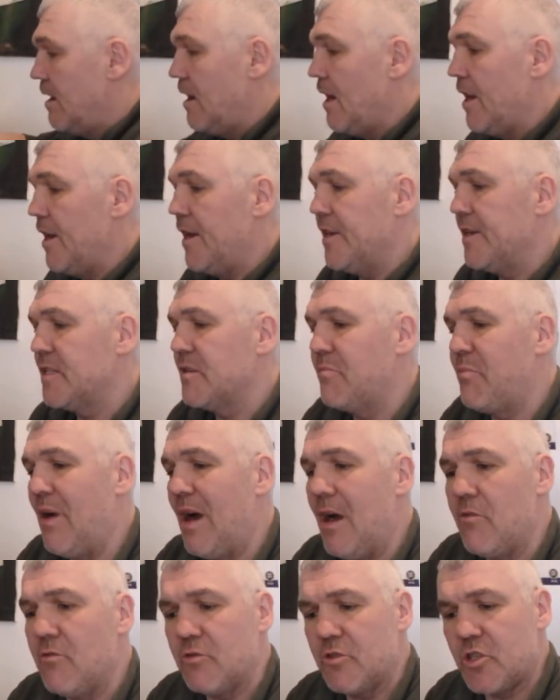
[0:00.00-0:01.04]
And then there's a
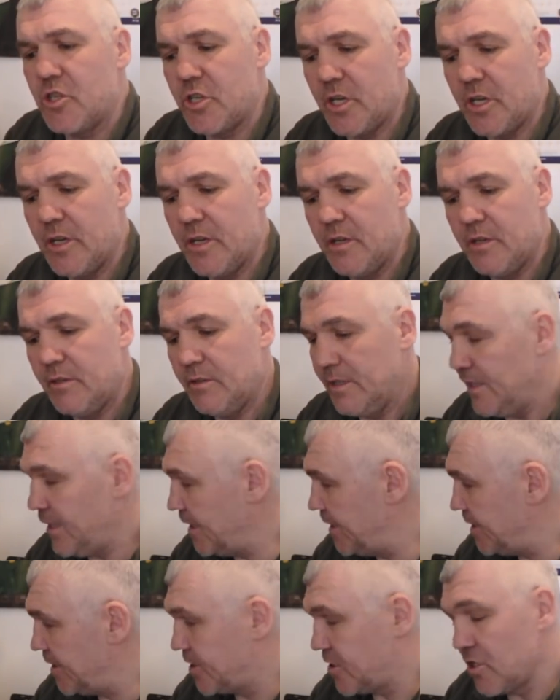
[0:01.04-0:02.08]
pouch
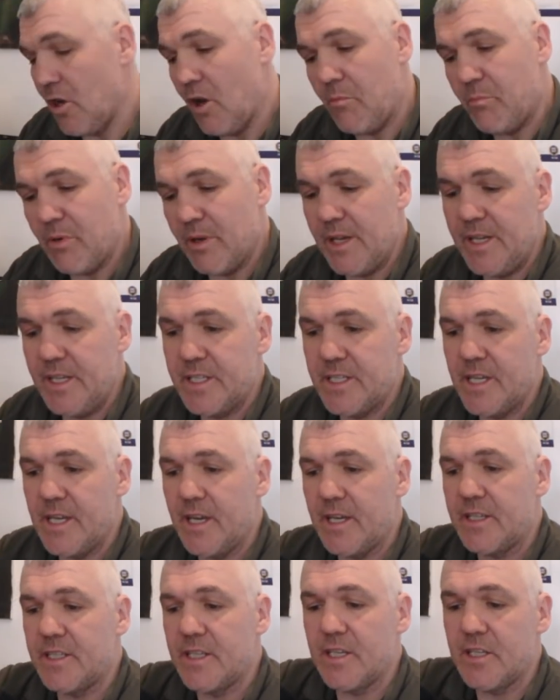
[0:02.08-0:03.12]
in the top, easily
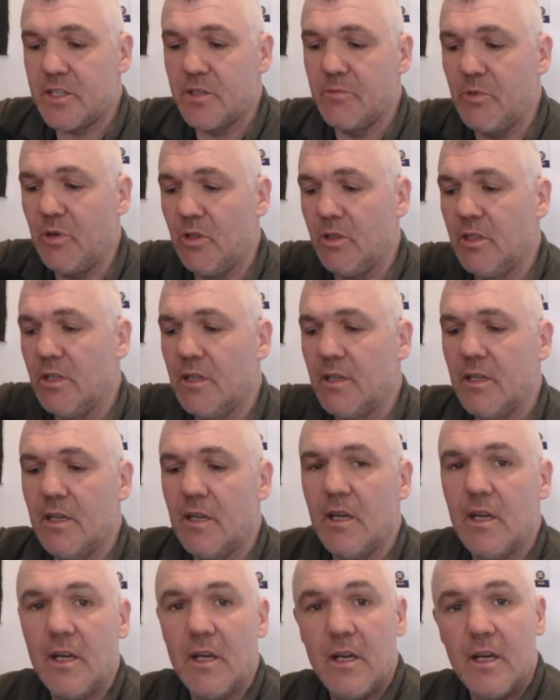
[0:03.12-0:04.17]
accessible.
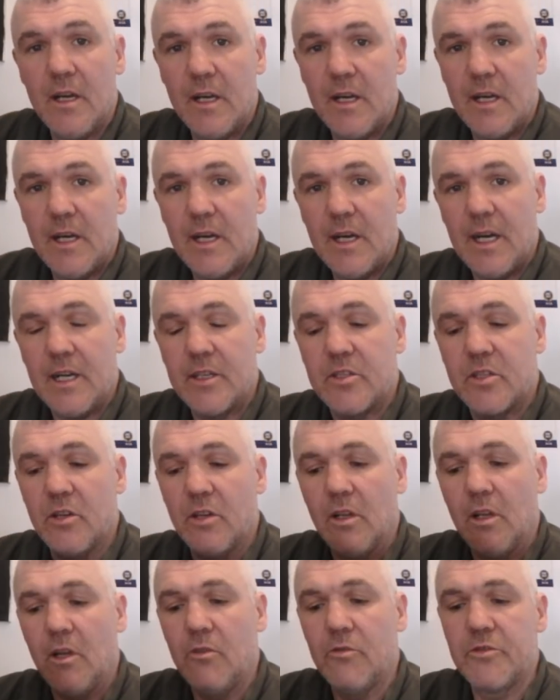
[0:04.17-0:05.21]
That's
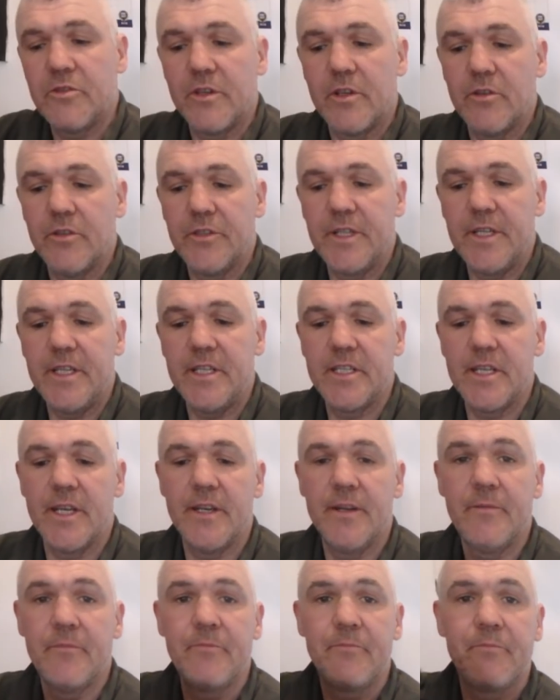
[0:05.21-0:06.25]
got loads of goodies
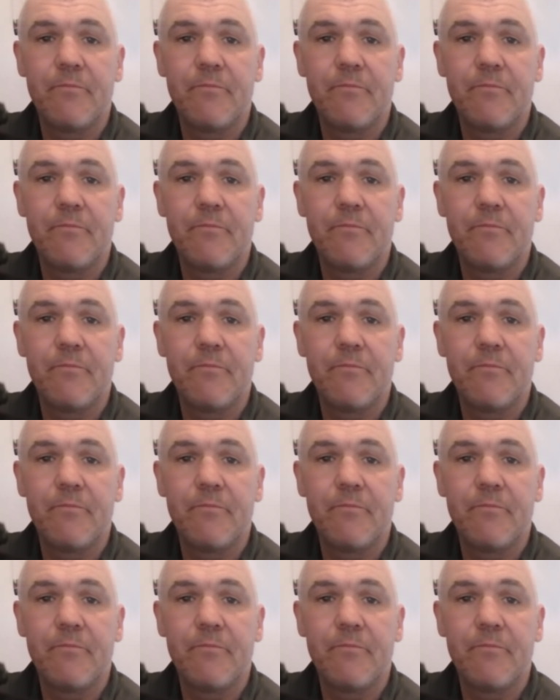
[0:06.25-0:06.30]
in.